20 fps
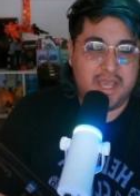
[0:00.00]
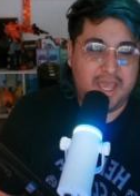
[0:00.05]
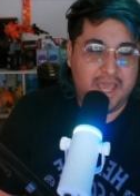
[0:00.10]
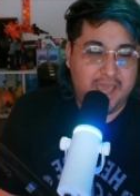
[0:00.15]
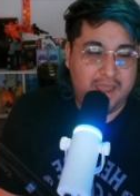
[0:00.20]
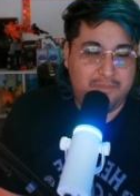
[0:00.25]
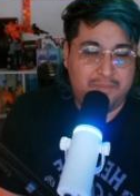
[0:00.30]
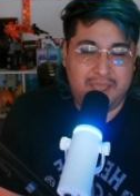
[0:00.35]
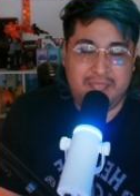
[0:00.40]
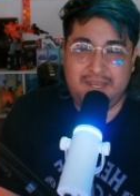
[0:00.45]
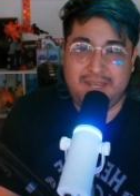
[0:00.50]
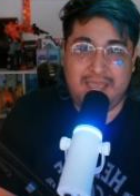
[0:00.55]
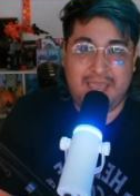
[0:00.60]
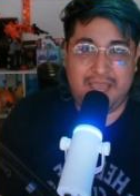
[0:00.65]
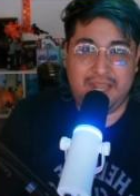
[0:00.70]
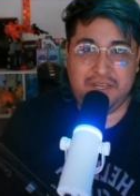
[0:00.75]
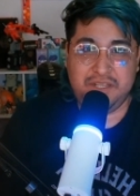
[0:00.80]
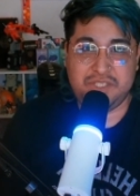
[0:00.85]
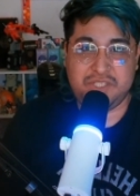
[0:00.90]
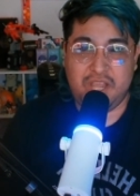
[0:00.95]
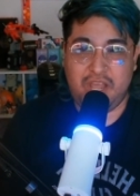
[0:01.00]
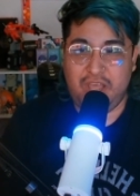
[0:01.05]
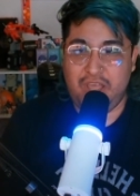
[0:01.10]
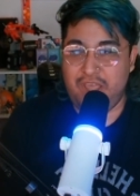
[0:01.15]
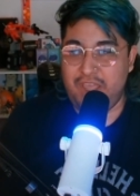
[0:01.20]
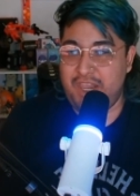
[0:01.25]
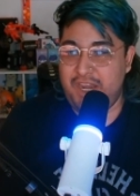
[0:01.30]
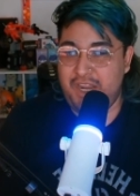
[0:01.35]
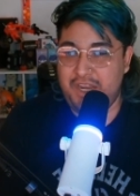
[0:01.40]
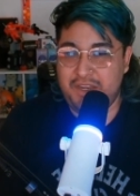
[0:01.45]
And my dad saw
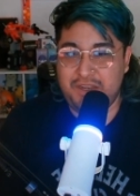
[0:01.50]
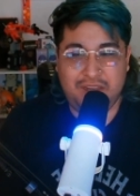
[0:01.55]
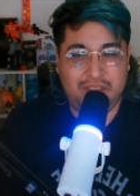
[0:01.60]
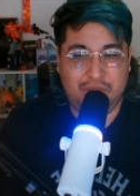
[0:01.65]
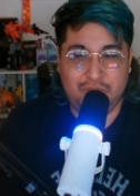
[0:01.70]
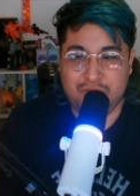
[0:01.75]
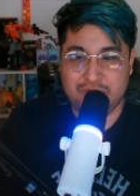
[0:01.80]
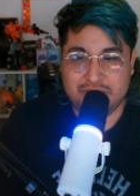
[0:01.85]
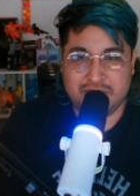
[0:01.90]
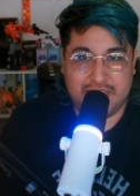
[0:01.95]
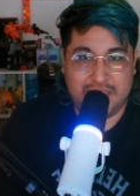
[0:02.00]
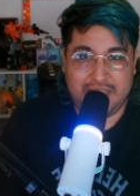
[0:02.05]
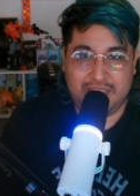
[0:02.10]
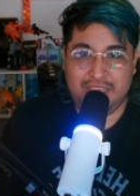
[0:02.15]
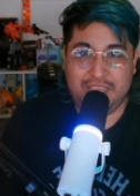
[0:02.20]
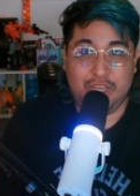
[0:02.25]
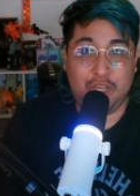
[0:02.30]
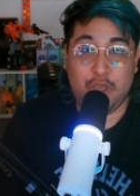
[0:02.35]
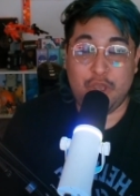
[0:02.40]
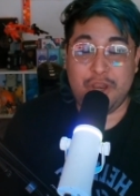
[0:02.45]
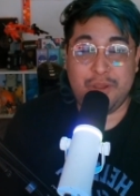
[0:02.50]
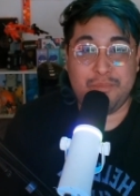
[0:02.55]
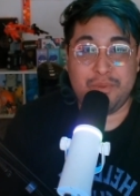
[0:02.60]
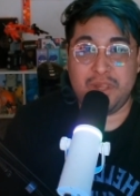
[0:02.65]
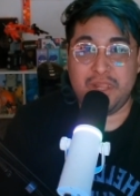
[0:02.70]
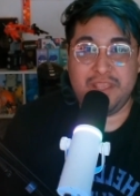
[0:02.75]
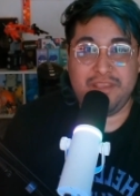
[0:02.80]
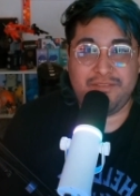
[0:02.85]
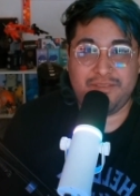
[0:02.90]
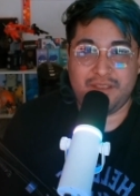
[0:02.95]
it and he was like, he couldn't
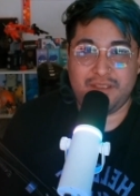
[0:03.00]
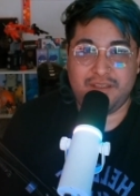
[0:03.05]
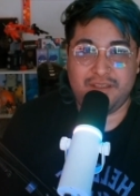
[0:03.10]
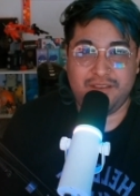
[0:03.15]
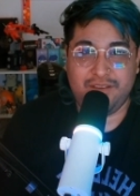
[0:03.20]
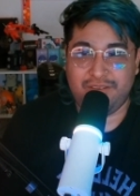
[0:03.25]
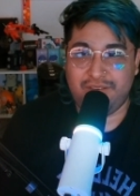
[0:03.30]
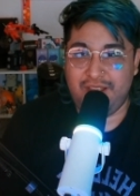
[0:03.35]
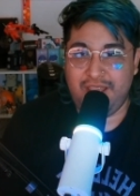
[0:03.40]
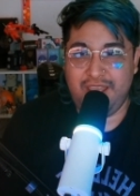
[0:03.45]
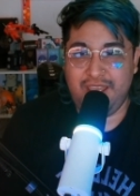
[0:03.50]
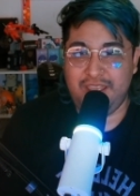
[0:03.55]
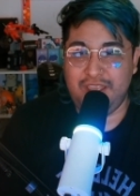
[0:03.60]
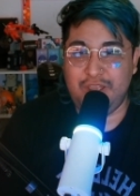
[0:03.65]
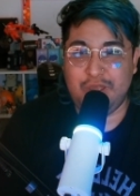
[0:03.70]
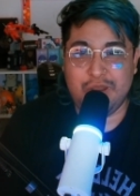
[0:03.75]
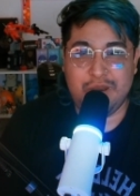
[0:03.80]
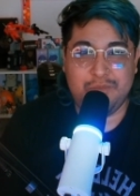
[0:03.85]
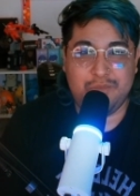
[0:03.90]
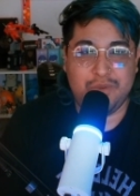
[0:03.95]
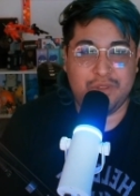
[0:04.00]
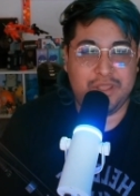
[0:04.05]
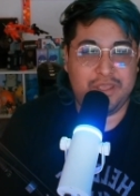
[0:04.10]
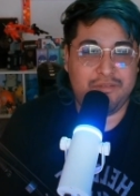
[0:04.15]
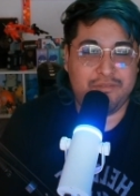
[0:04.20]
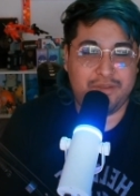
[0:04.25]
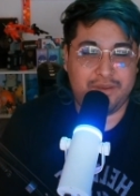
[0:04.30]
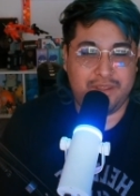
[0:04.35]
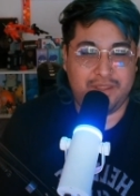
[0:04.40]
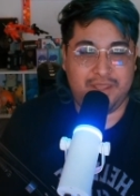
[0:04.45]
believe it, right? He couldn't
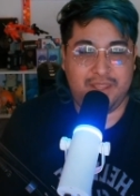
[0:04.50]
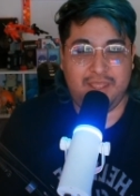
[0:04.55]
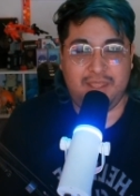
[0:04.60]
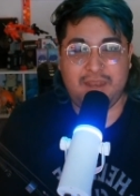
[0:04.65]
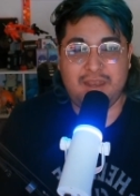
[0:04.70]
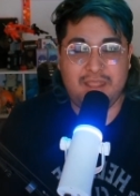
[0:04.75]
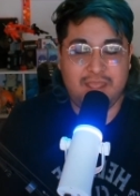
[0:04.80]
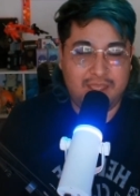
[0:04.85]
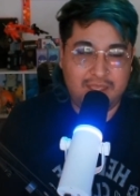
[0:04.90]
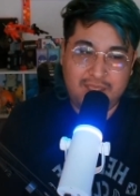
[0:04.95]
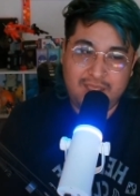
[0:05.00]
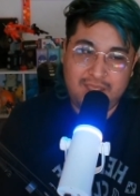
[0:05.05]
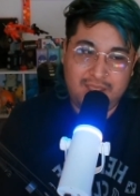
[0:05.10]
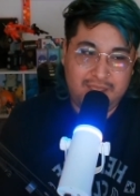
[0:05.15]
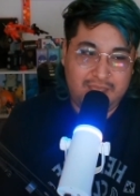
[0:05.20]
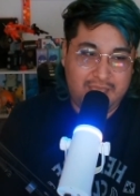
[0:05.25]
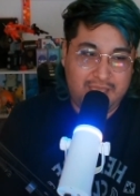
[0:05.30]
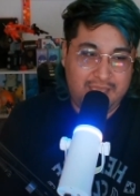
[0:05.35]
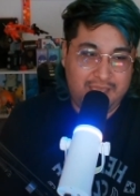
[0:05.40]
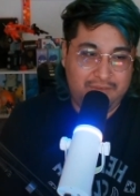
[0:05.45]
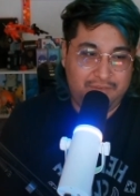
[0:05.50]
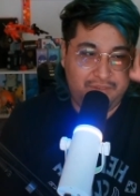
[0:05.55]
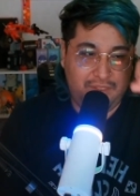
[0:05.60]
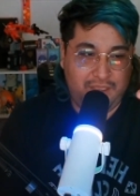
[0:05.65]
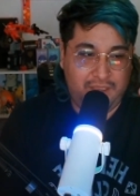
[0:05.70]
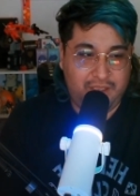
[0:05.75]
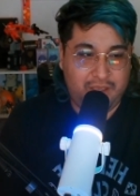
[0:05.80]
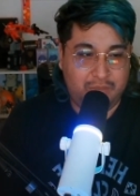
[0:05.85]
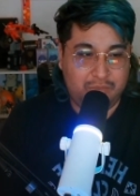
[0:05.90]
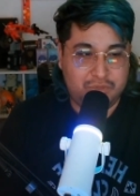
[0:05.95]
believe it. And then I have
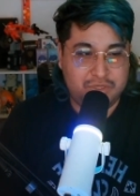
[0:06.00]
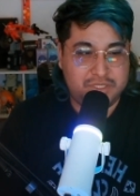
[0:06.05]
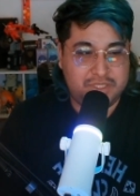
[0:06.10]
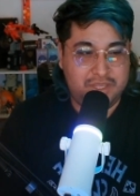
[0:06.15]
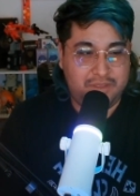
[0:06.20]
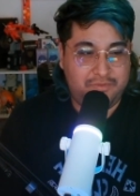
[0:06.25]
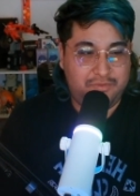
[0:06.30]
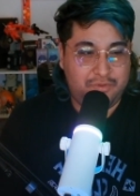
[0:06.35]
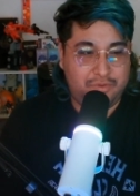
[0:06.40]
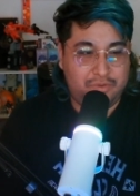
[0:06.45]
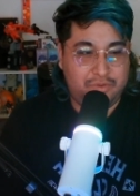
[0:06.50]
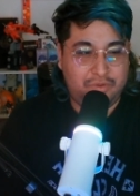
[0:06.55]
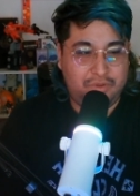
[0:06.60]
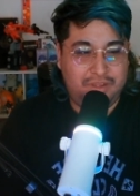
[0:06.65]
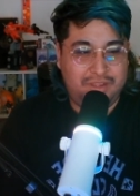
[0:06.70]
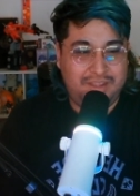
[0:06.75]
like almost a full